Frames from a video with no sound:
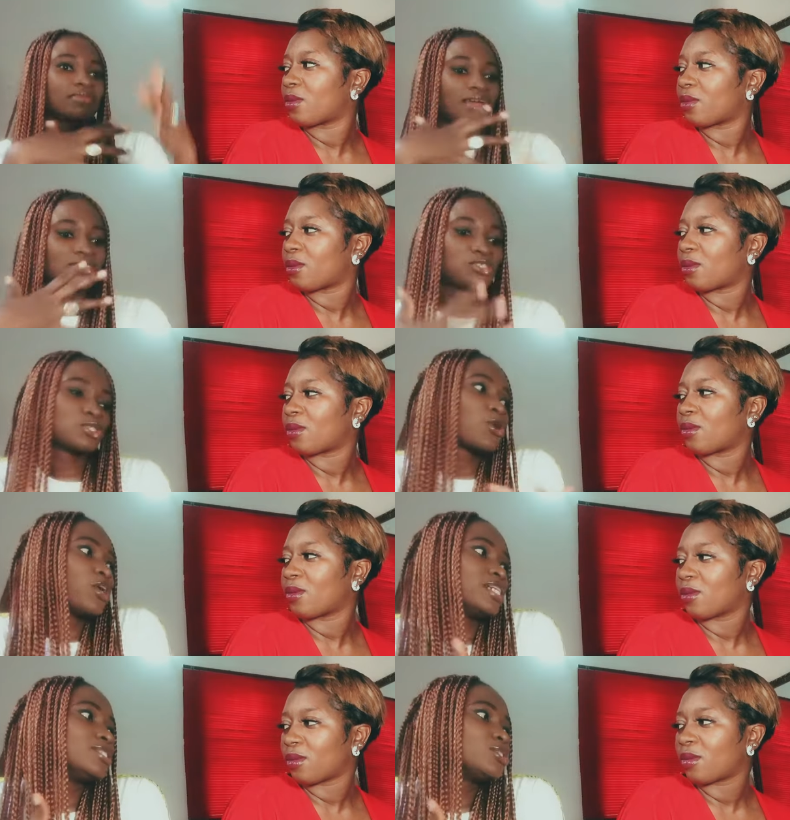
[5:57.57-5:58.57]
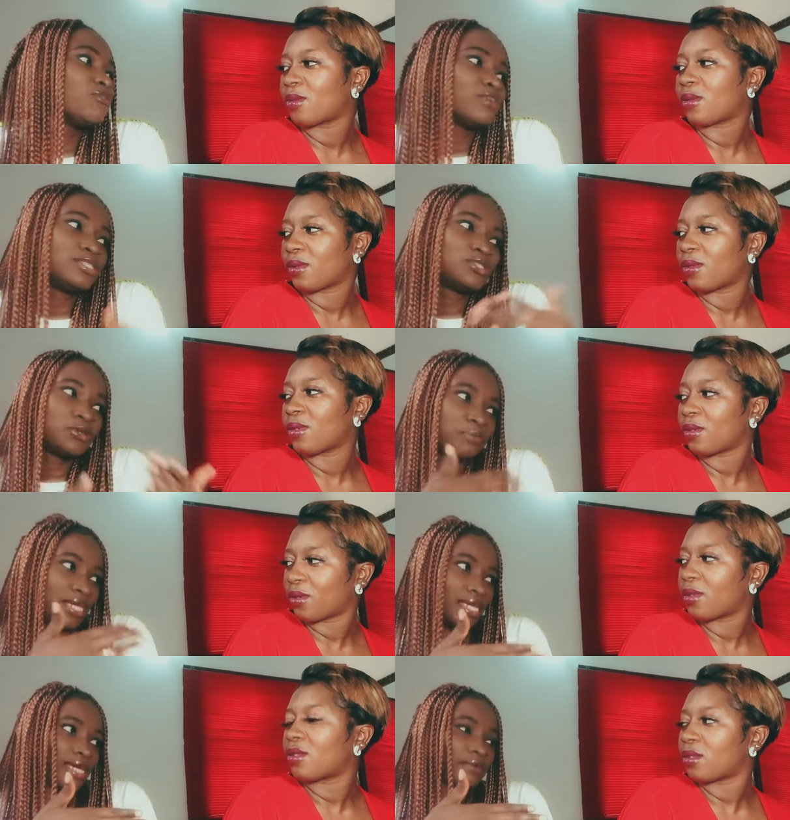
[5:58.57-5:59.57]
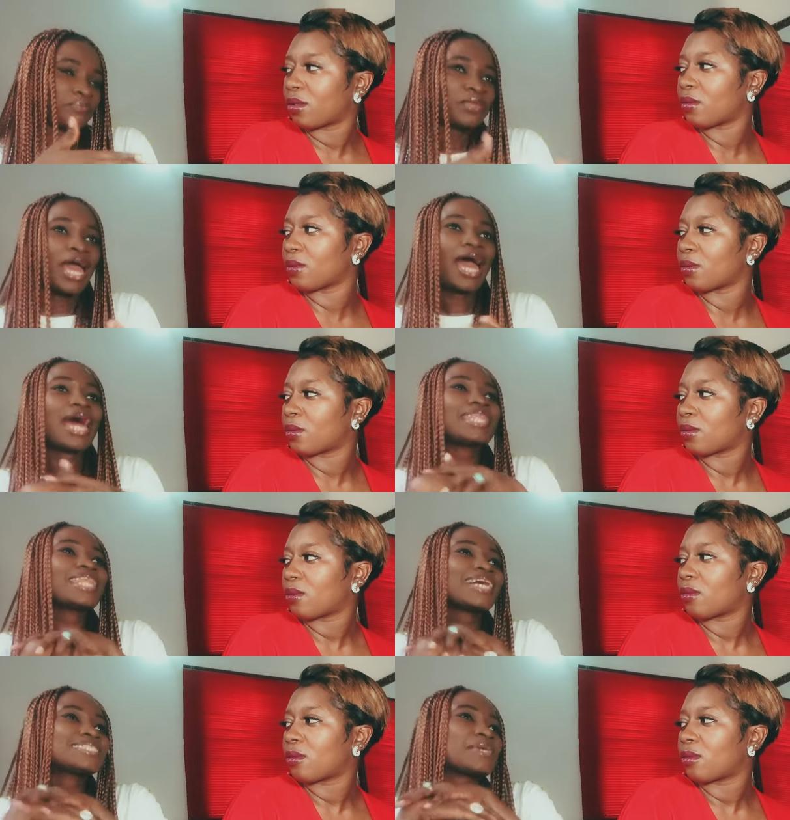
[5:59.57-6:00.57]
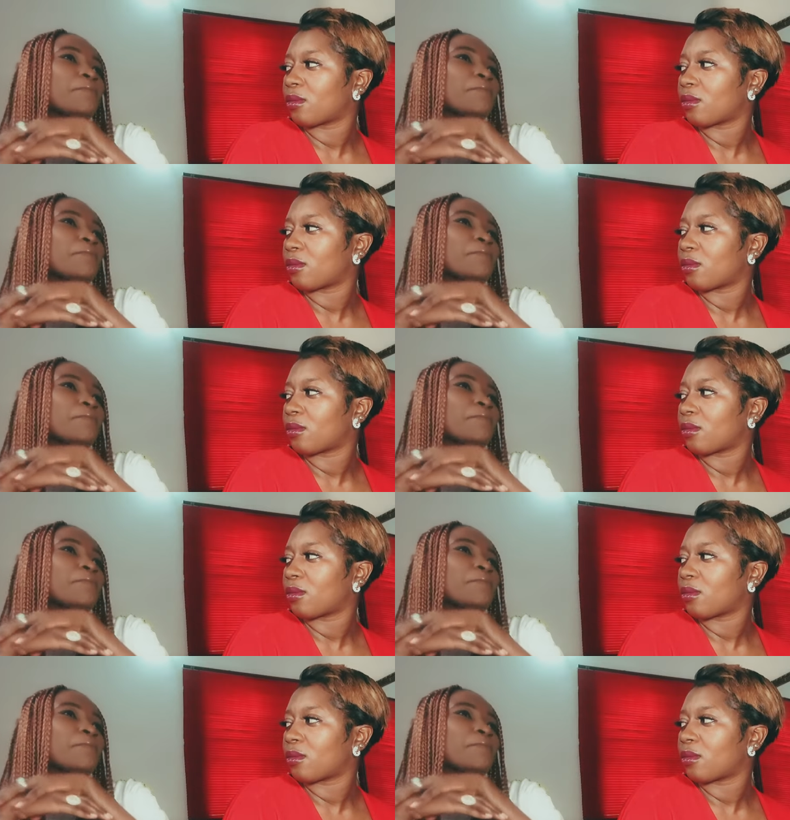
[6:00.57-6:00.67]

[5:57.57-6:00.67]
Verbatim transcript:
Speaker 1: just got into furniture making. Mm And that's a